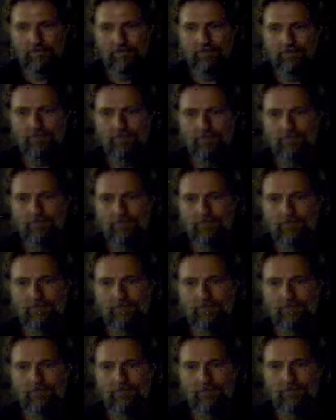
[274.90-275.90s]

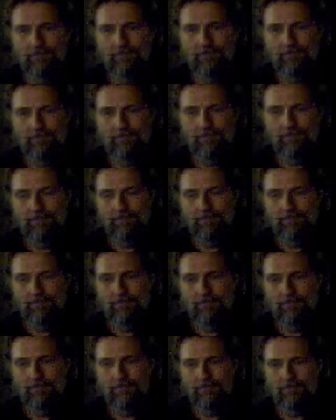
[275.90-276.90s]

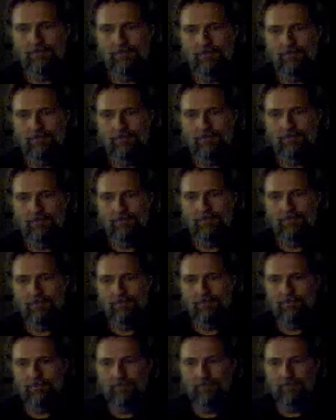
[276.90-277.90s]

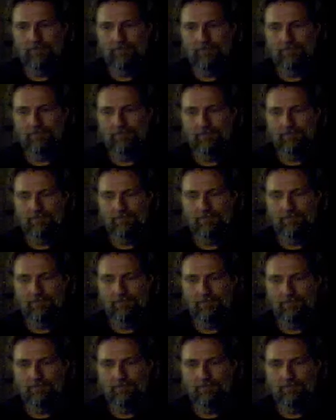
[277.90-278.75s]
[no speech]